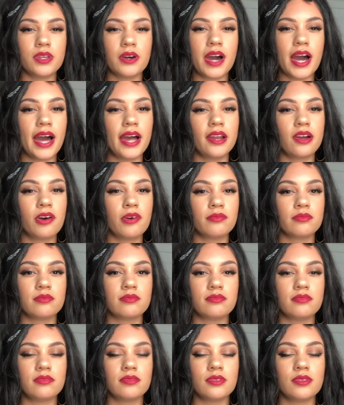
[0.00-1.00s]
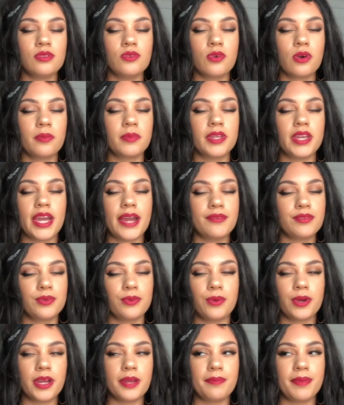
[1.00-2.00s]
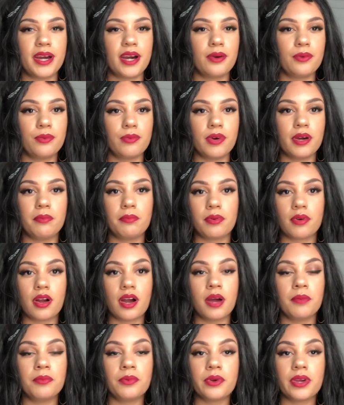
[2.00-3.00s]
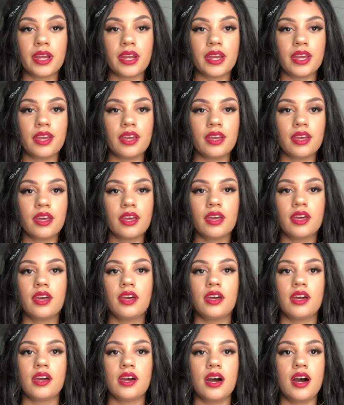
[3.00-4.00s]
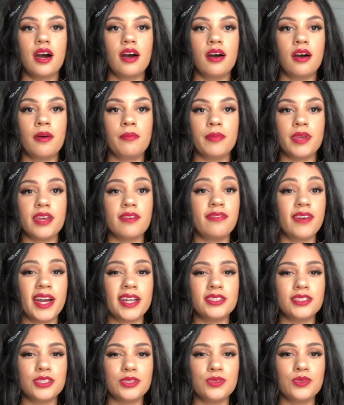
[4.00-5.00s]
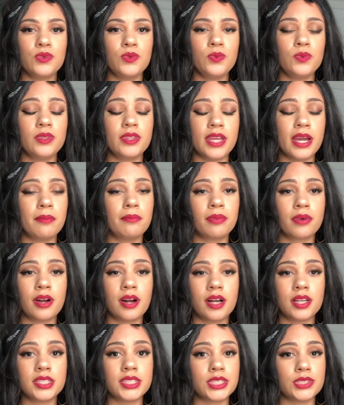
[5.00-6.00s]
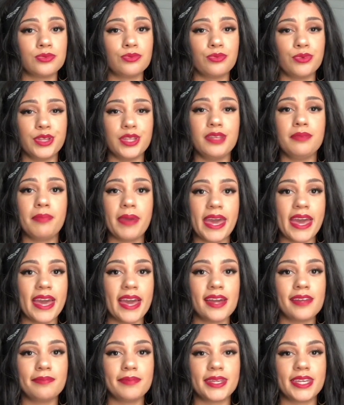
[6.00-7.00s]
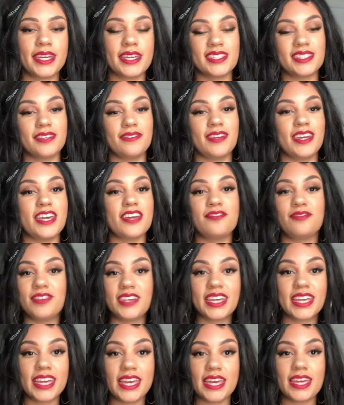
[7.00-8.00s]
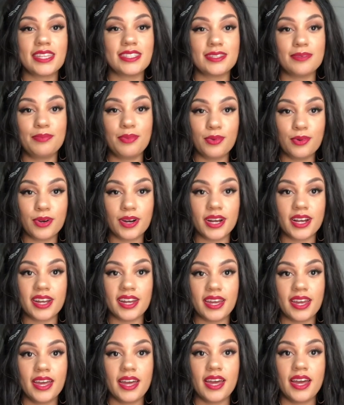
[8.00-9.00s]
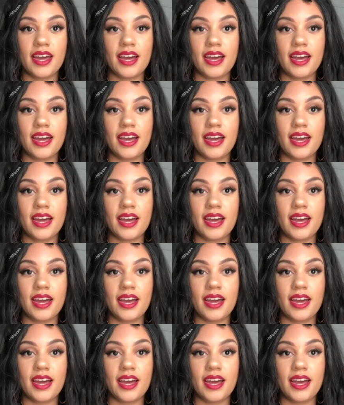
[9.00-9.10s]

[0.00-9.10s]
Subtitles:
so I don't normally have to worry about what bra I'm wearing. If I do, that bra is just really bad, because if it can't support